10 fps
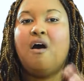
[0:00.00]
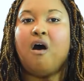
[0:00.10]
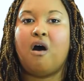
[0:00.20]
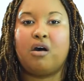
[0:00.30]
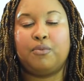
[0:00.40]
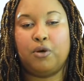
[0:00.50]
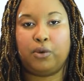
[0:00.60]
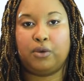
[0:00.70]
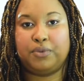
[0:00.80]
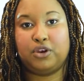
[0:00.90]
on a mobile
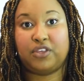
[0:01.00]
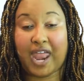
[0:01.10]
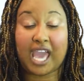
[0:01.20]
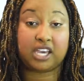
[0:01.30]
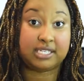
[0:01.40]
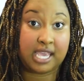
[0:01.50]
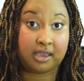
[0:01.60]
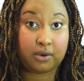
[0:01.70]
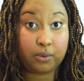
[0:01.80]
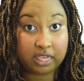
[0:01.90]
computer that I could take
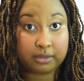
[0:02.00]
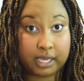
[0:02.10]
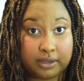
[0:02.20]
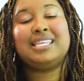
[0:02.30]
with me.